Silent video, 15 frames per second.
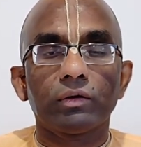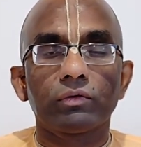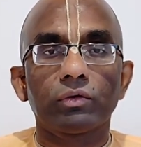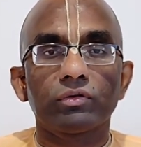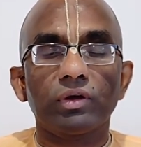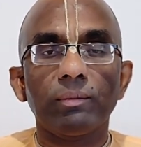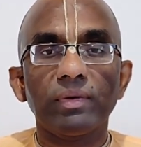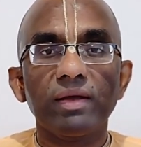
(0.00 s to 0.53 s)

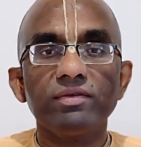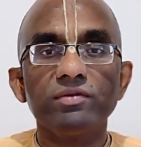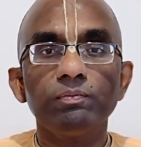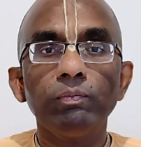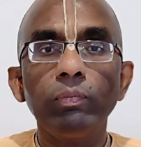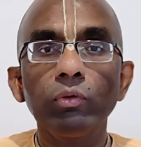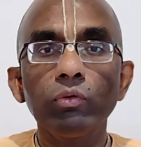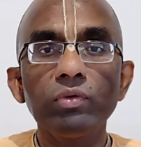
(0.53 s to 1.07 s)
So sometimes
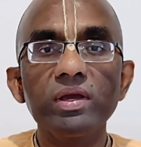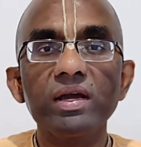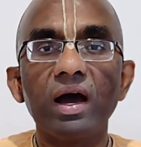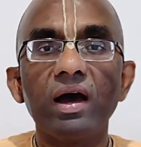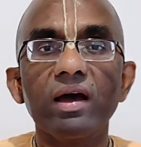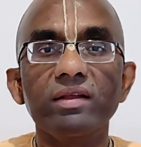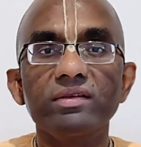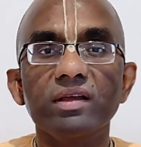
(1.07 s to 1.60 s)
proving
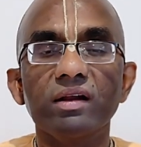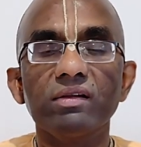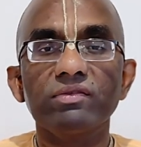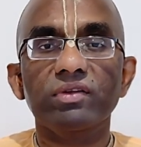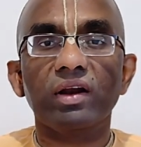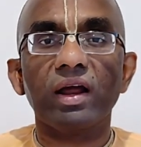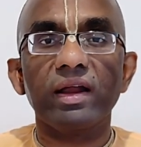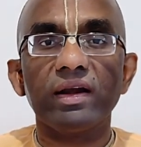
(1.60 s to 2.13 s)

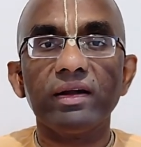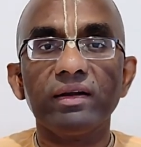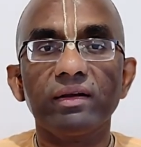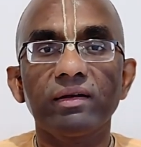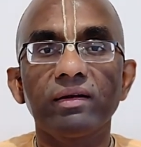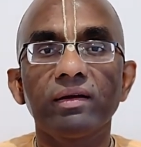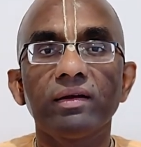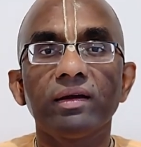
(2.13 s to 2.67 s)
ourselves right
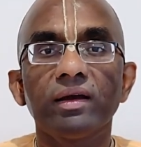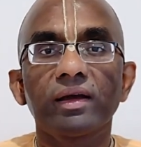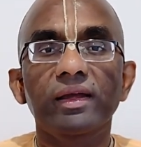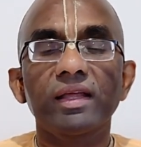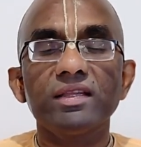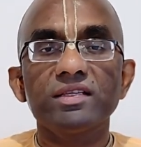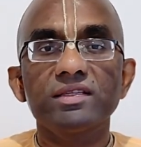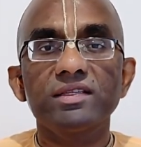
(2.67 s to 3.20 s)

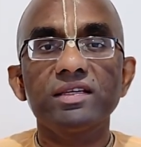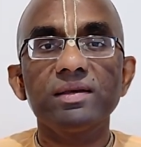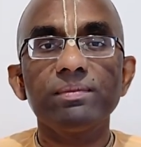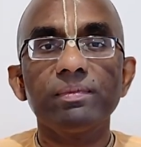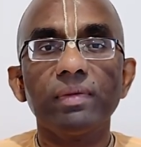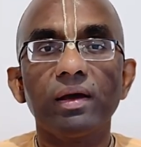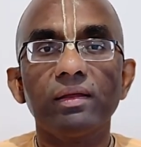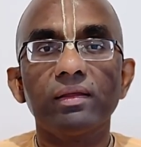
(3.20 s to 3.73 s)
can
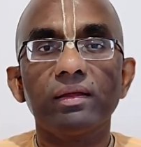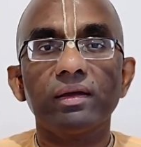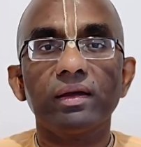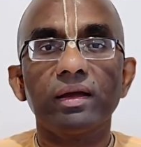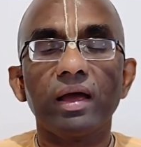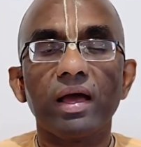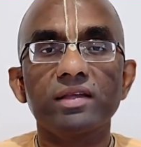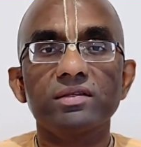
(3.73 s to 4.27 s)
seem
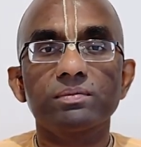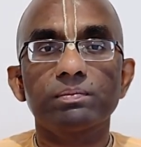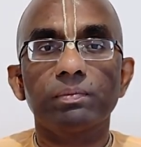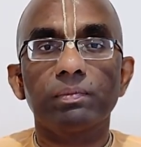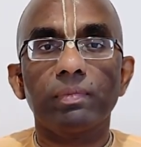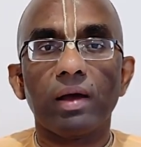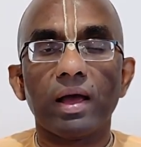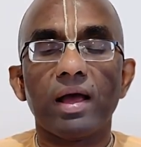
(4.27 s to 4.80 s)
as
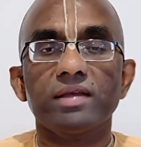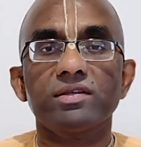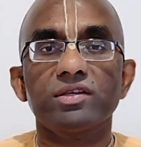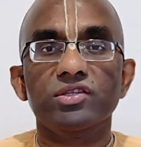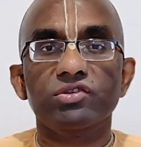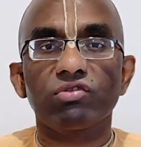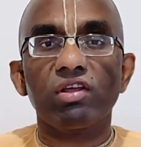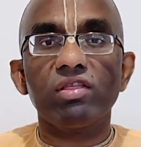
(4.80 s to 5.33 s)
a
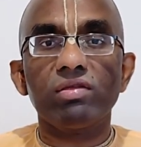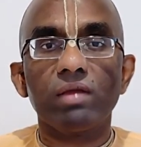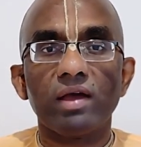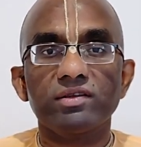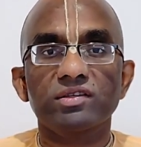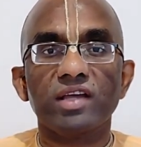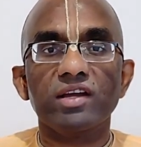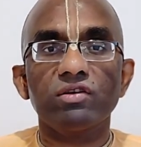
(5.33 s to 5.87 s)
strength,
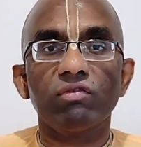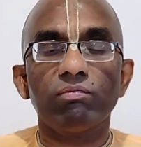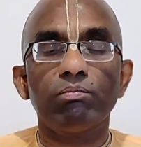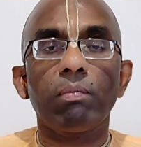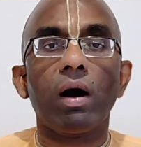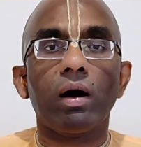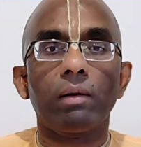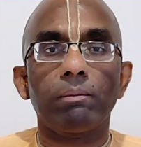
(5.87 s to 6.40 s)
as a sign of
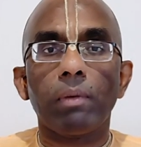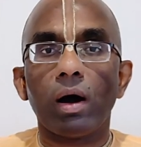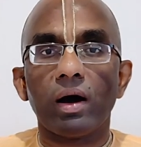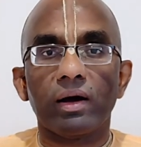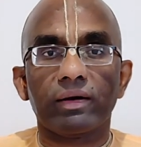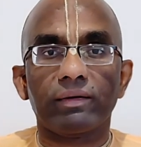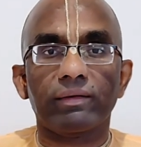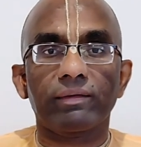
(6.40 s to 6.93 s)

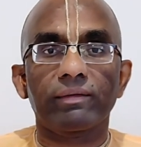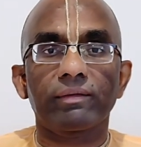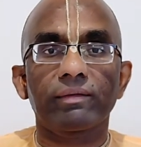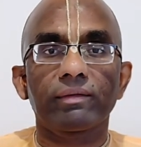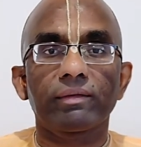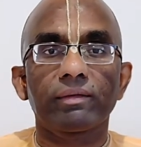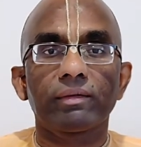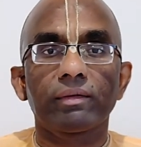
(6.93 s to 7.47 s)
power,
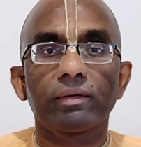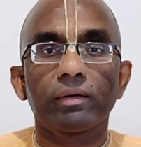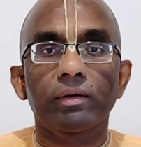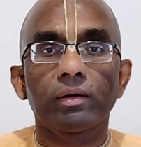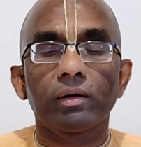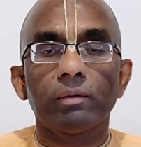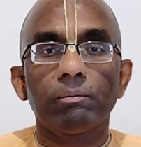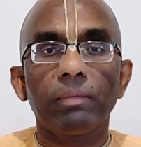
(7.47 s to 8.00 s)

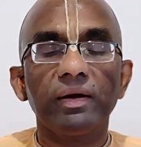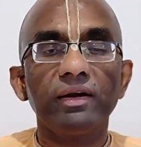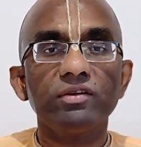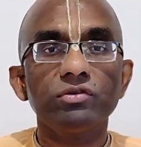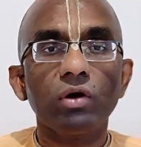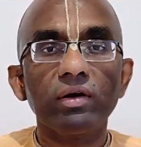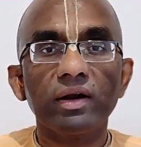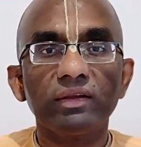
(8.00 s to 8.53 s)
but
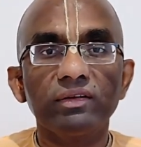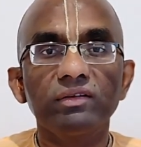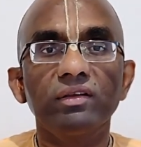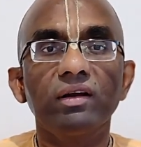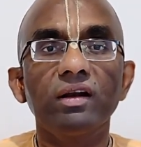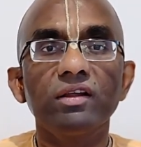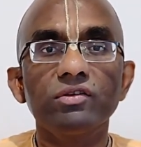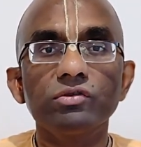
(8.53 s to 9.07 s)
it's not
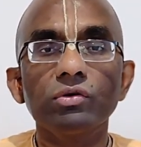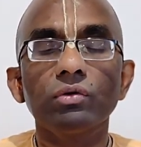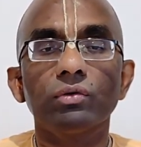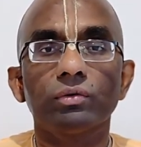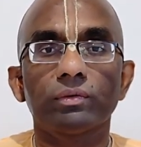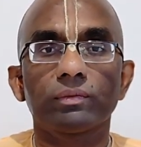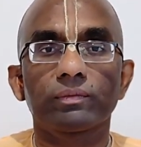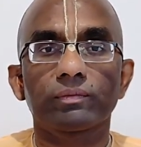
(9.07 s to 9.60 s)
necessarily
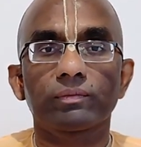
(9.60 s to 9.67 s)
so.